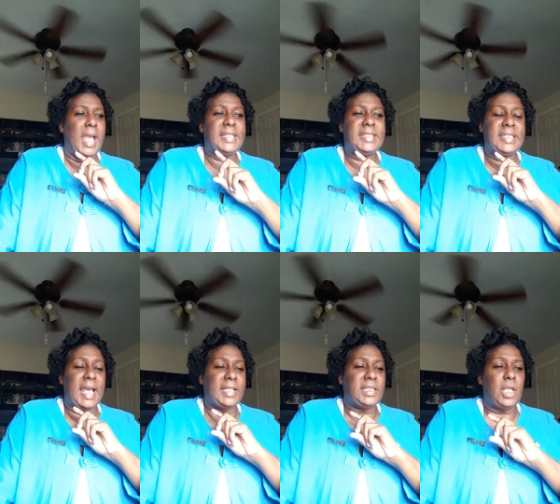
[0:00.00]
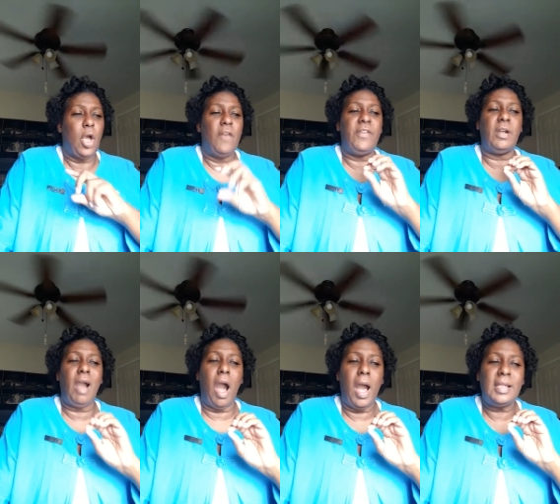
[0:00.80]
It says, For
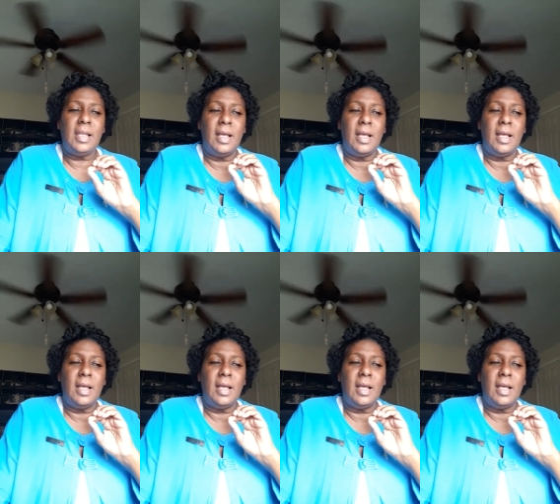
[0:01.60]
God